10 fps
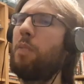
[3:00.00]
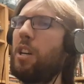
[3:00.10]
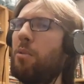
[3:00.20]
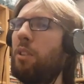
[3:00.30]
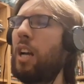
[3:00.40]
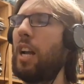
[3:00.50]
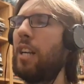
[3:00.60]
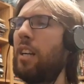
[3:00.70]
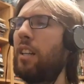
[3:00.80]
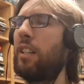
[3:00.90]
much relying
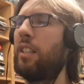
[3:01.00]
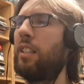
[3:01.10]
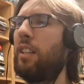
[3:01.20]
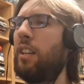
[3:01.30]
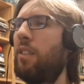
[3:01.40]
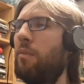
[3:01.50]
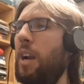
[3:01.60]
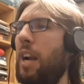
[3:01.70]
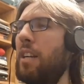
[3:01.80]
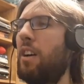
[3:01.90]
on
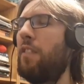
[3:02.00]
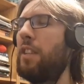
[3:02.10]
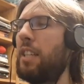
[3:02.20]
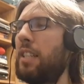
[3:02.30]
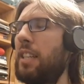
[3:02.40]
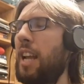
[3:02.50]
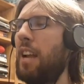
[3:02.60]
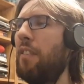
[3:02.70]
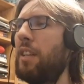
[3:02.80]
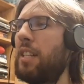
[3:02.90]
ragdoll physics, and
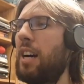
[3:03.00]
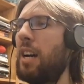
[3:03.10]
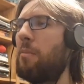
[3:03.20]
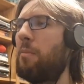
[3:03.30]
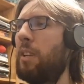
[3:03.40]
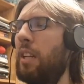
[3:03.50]
every time